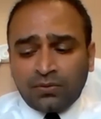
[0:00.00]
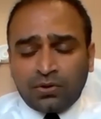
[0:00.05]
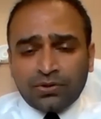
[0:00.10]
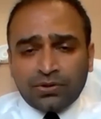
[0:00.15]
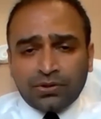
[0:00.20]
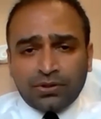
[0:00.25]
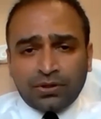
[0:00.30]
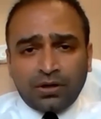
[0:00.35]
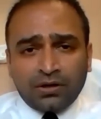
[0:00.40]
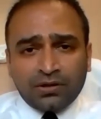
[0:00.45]

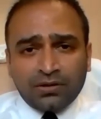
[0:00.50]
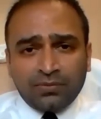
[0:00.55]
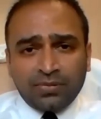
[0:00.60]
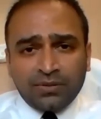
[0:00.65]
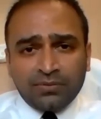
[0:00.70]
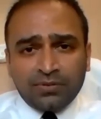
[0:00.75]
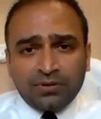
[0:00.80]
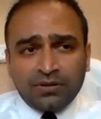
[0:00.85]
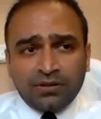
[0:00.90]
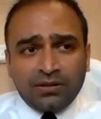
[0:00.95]
want to talk to
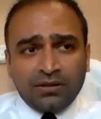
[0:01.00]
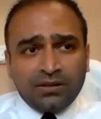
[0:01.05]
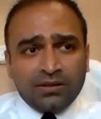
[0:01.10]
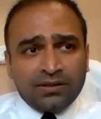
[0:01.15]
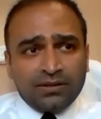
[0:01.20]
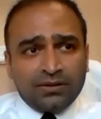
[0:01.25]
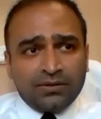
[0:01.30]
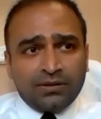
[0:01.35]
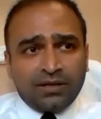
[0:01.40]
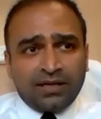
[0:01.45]
people.
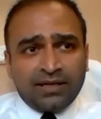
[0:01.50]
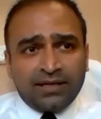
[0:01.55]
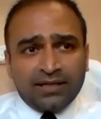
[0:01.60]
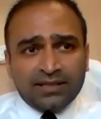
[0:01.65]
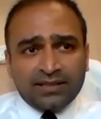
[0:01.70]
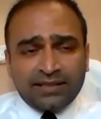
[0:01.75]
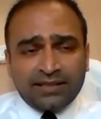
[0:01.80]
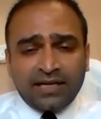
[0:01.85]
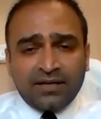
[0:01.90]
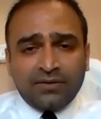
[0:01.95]
You
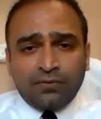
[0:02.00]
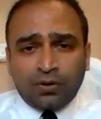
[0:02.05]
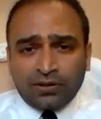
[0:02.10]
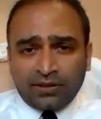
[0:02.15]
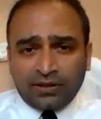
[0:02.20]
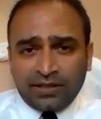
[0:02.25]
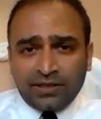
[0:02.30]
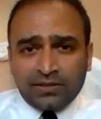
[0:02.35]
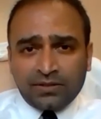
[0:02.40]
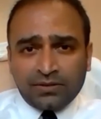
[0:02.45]
understand
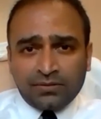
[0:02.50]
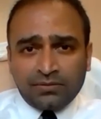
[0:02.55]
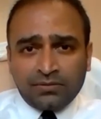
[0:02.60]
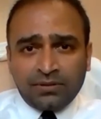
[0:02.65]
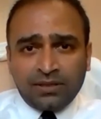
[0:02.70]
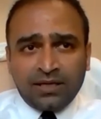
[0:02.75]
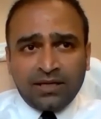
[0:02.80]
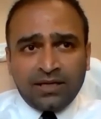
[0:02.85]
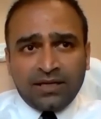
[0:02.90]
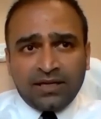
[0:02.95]
what they
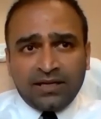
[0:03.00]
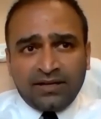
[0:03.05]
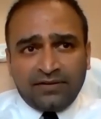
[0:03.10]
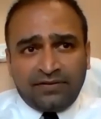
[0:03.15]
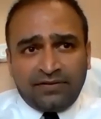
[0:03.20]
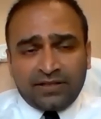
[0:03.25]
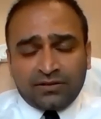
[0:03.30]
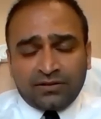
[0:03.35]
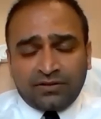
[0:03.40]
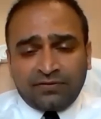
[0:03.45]
do.
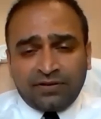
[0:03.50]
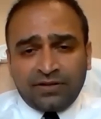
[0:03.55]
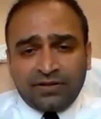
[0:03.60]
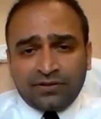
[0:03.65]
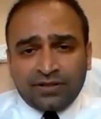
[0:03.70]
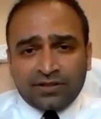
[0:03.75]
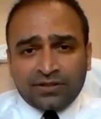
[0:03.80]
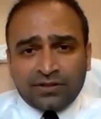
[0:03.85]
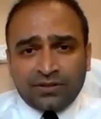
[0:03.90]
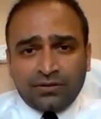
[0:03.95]
If it's of
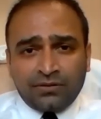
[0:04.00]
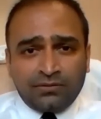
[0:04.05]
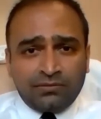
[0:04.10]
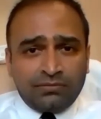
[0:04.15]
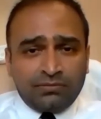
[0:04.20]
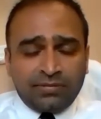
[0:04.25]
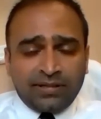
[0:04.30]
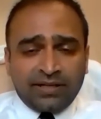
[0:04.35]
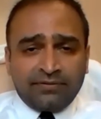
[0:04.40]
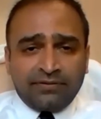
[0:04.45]
interest to
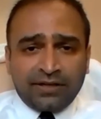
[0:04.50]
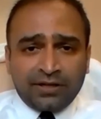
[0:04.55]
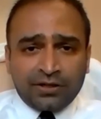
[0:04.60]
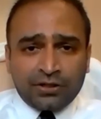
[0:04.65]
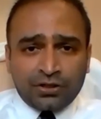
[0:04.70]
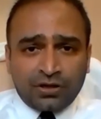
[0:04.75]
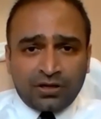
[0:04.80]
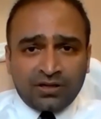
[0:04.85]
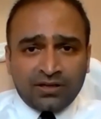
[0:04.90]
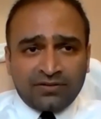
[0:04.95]
you, give it
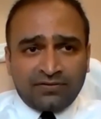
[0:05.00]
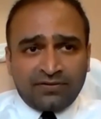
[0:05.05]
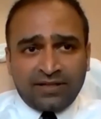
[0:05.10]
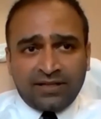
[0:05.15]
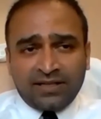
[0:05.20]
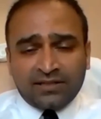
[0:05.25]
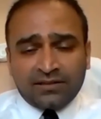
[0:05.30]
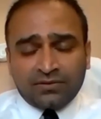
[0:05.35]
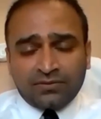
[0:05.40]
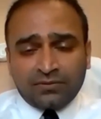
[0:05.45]
a shot. If
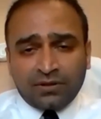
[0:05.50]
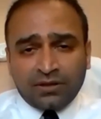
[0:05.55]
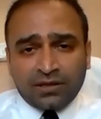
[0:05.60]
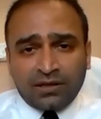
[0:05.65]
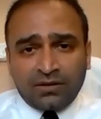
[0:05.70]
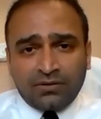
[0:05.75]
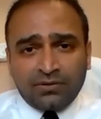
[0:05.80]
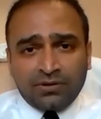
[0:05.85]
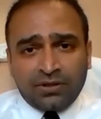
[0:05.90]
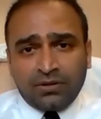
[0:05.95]
it doesn't
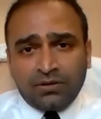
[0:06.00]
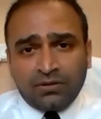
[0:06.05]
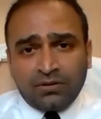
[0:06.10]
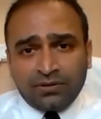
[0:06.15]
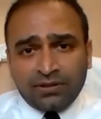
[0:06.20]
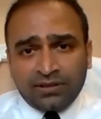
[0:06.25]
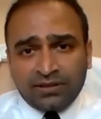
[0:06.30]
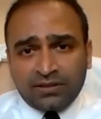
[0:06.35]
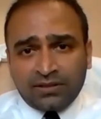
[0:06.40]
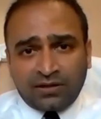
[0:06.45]
work out, you
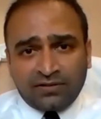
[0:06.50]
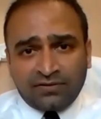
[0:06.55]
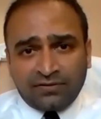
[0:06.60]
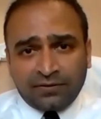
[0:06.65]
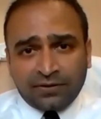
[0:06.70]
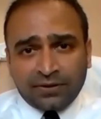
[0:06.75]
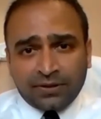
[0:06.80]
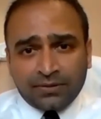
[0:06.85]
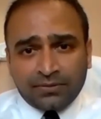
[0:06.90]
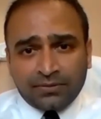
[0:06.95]
know it's not for